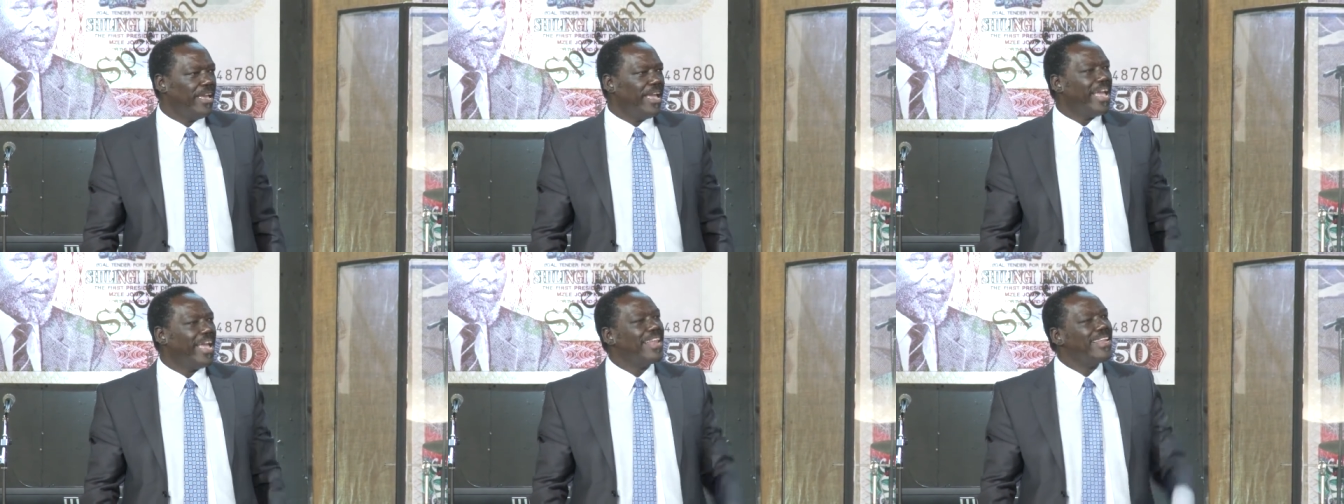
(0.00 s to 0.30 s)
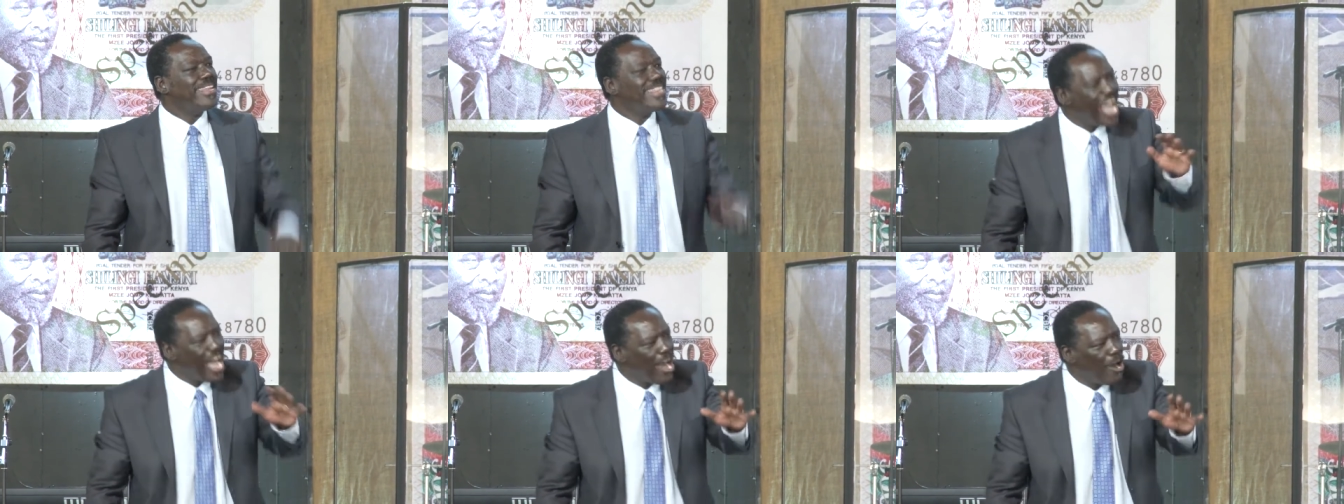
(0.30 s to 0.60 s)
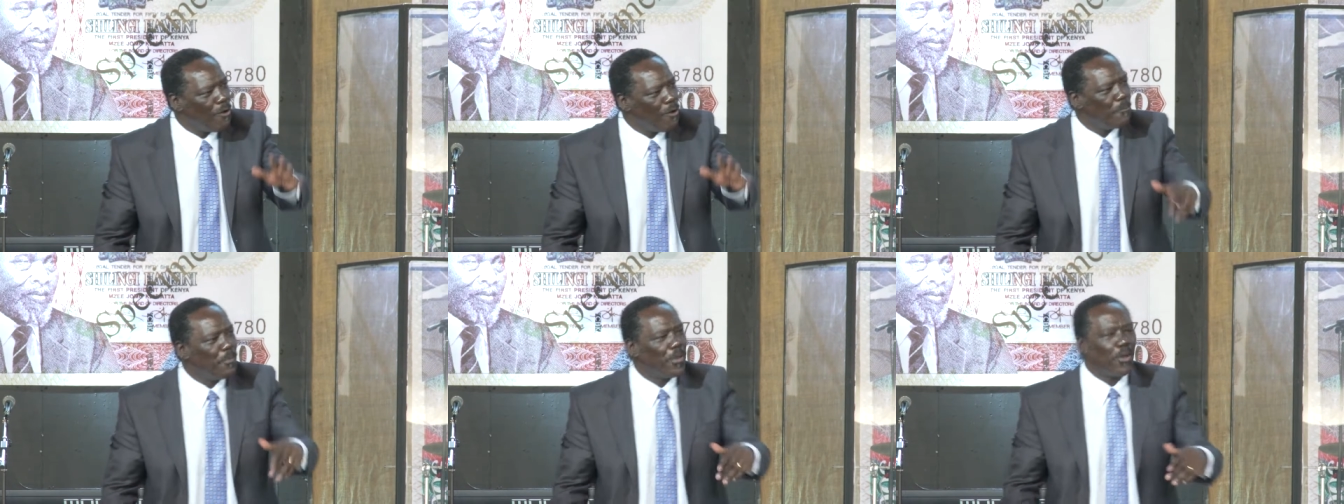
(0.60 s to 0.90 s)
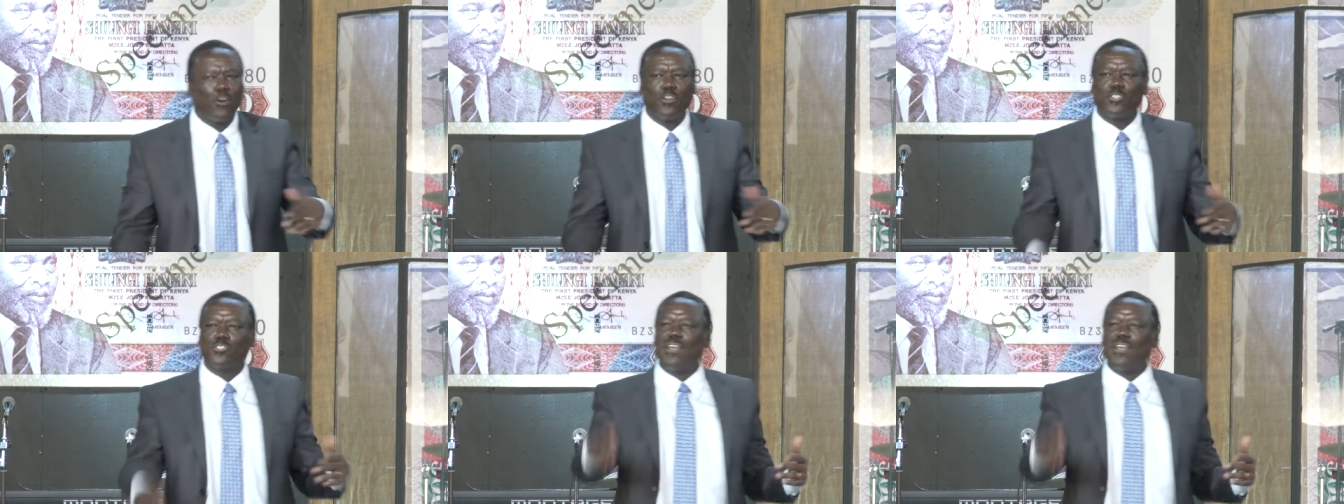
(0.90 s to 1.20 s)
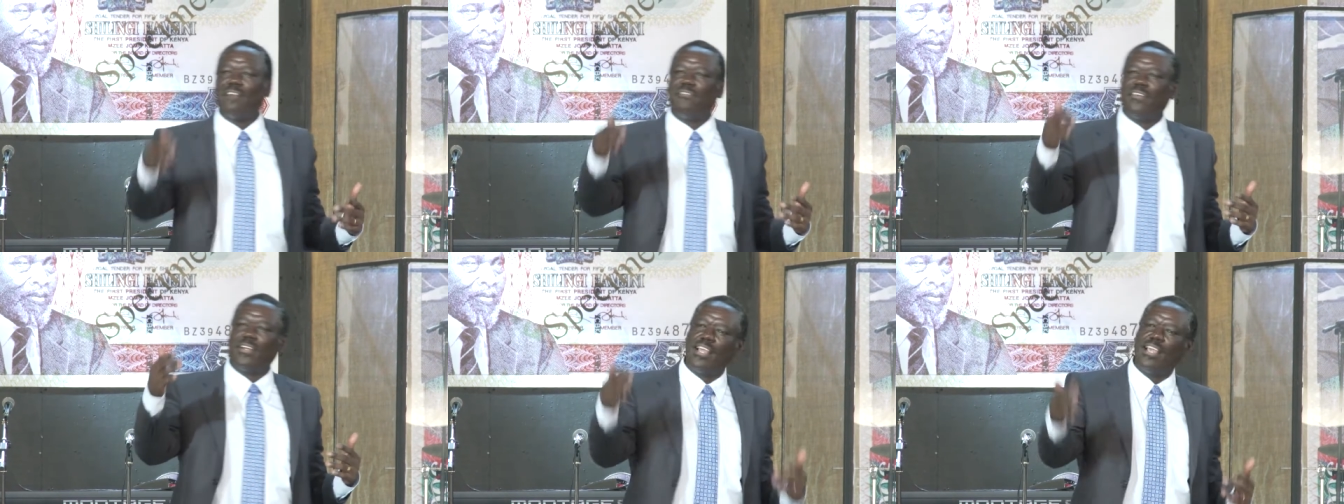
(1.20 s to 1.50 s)
And now, because
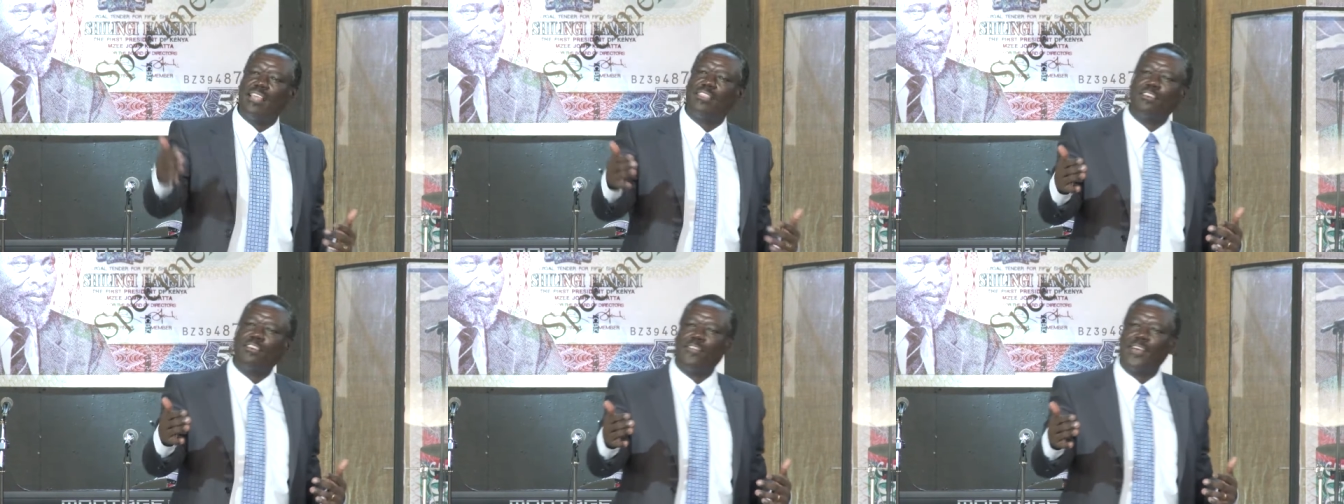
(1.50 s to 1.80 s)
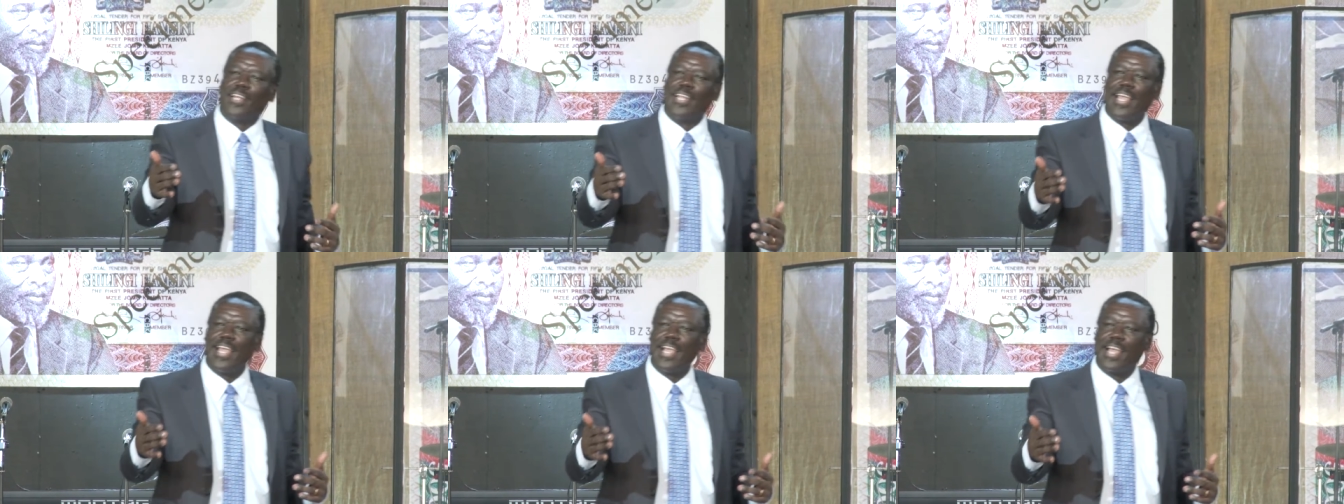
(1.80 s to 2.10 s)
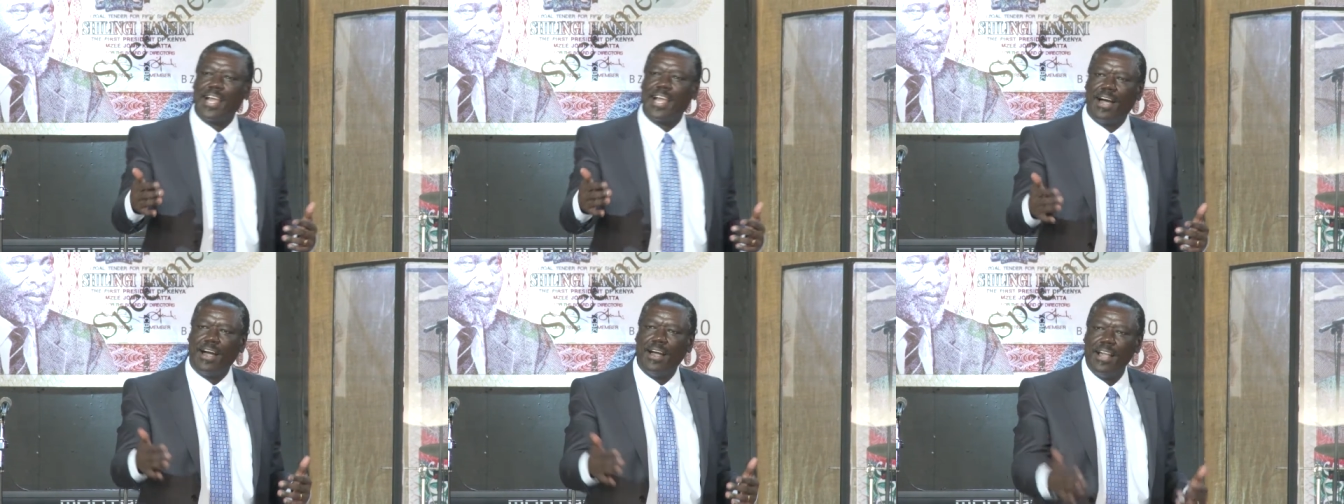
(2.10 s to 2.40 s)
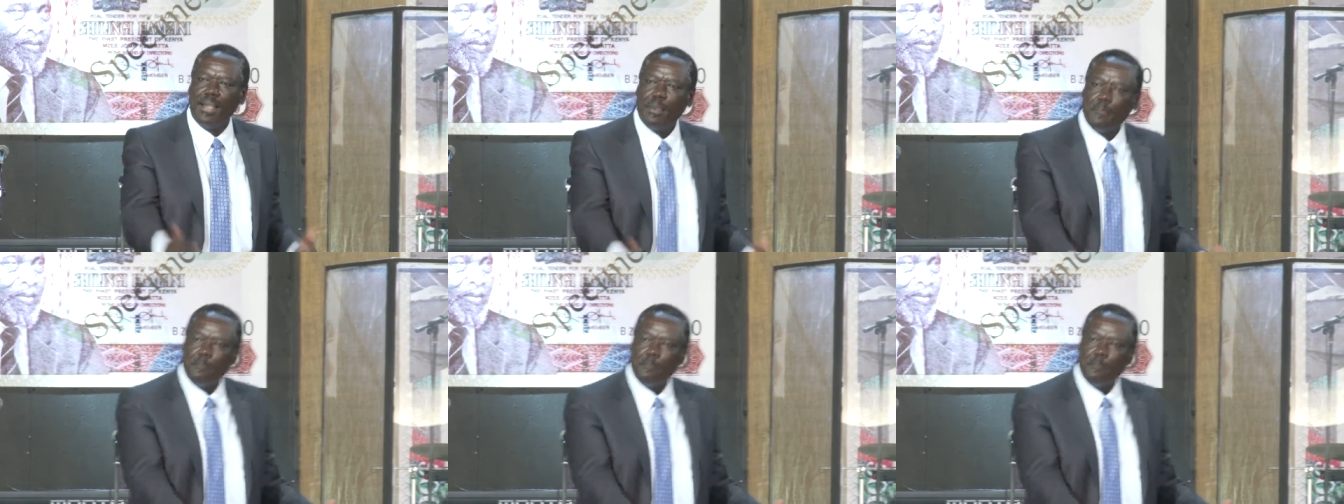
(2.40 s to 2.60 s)
you have 1/8 of an acre,